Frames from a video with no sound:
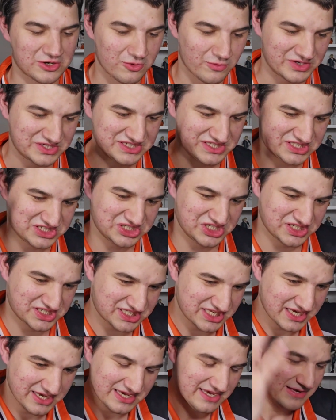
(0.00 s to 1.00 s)
which is just
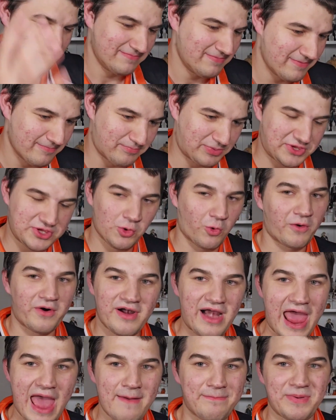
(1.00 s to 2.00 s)
pure
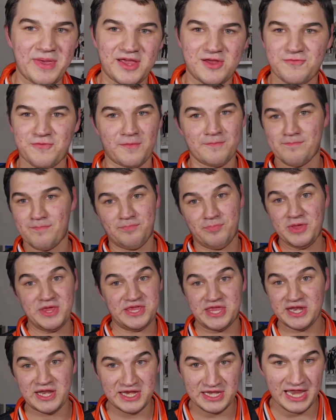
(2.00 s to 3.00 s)
epic from
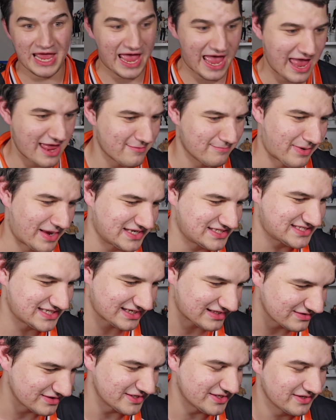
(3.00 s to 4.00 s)
beginning to end,
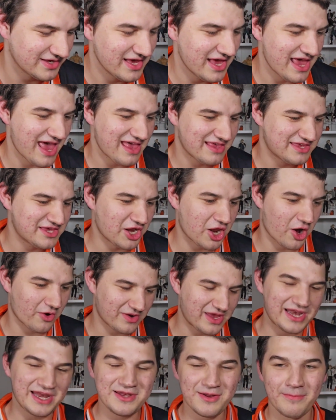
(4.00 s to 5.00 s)
basically, you know,
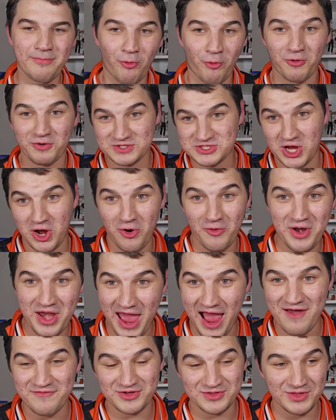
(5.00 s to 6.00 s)
getting to Boruto and
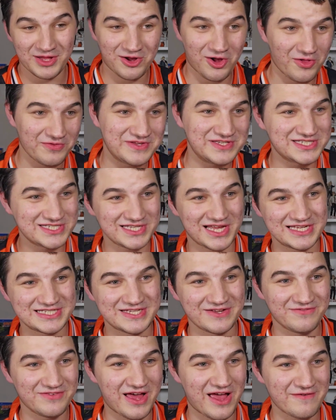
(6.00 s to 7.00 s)
having like all these slice
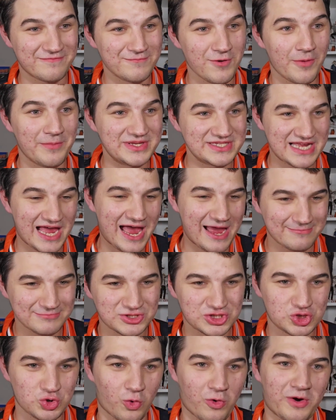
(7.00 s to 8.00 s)
of life moments, I'm
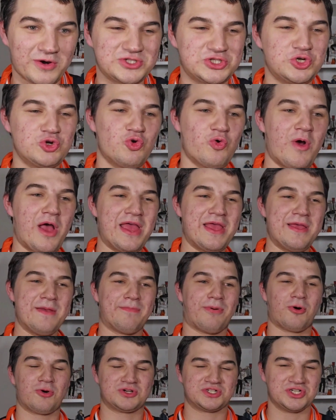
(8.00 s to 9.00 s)
sure to a
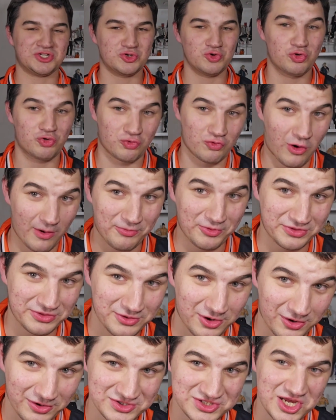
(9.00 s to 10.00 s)
person who grew up with
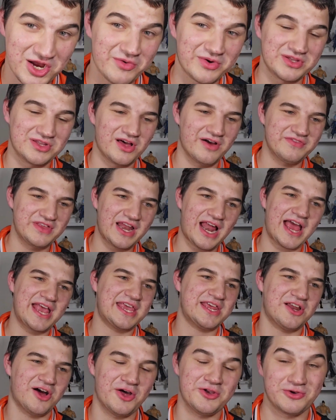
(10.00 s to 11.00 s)
Naruto and loved it, I
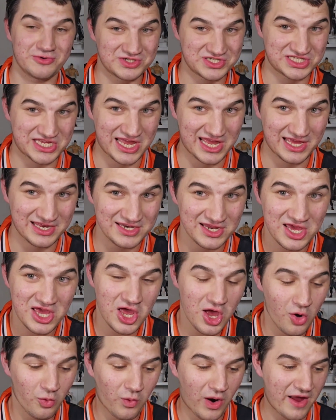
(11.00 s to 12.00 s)
can understand
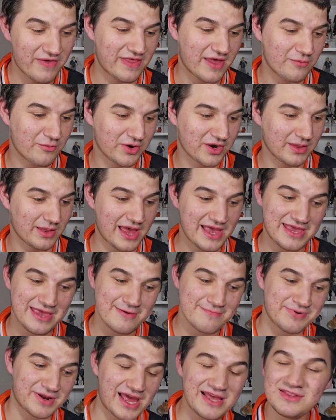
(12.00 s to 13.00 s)
why they wouldn't like
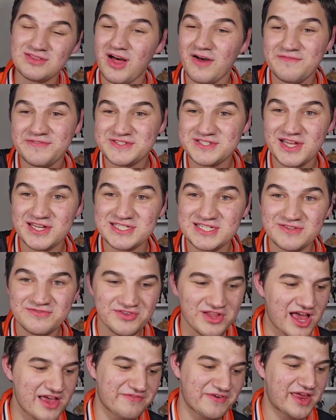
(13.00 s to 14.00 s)
it, but I love slice of
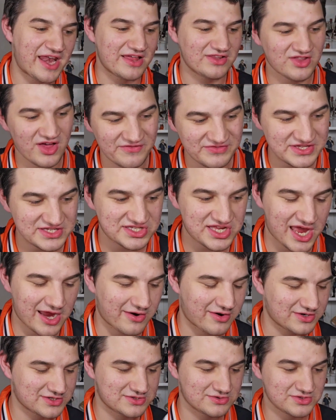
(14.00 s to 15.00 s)
life and I love these
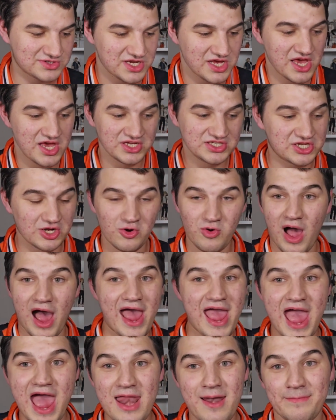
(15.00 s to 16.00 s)
characters, so
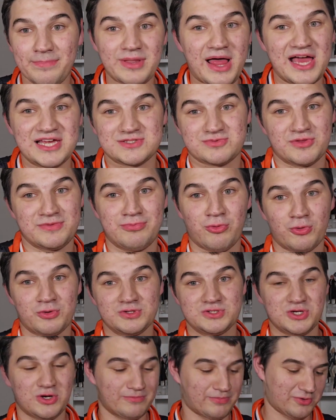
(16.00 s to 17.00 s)
I had a blast with
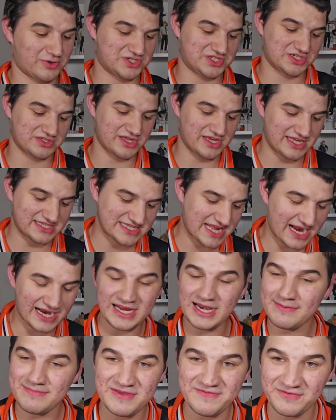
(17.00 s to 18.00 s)
Boruto personally. It's not
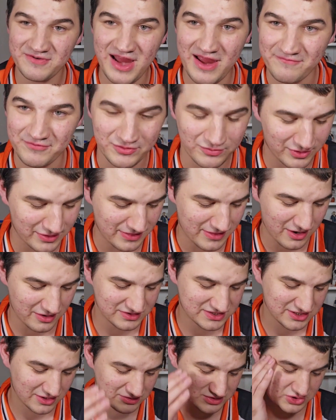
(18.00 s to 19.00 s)
going to be for everyone though,
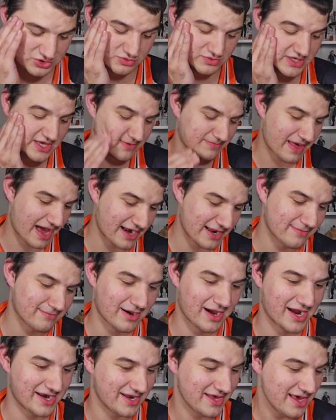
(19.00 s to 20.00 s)
so do keep that in
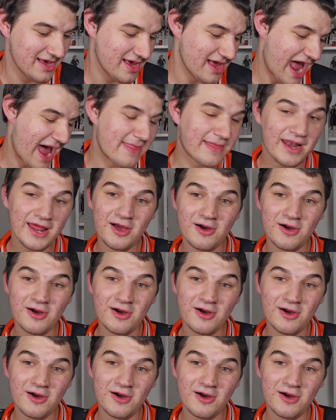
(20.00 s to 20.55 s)
mind. And then I